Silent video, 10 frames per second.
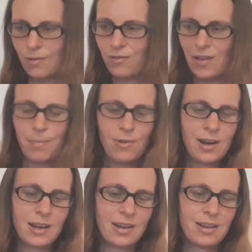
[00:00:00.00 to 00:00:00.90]

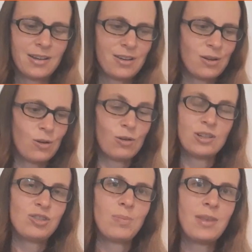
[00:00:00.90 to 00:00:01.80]
fabric or a
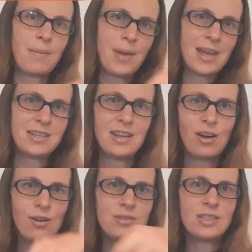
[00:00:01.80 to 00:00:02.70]
strip of that
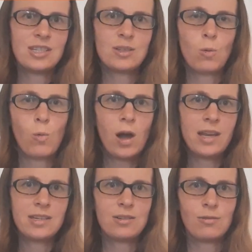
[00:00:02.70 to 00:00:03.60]
pantyhose and just
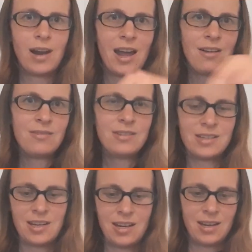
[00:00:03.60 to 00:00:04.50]
wind it around
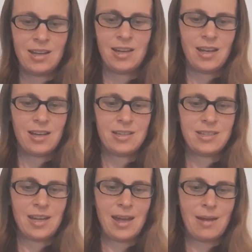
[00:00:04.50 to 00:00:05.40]
to
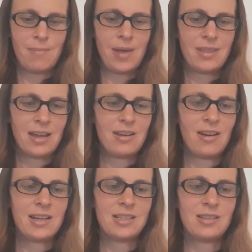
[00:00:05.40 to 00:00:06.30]
make that
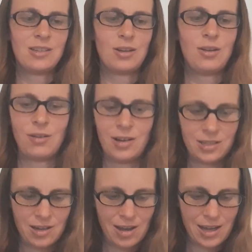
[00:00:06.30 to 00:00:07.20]
nice and secure and
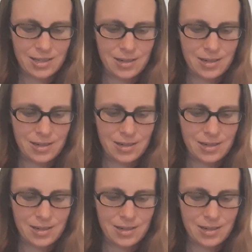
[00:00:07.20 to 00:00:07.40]
tight.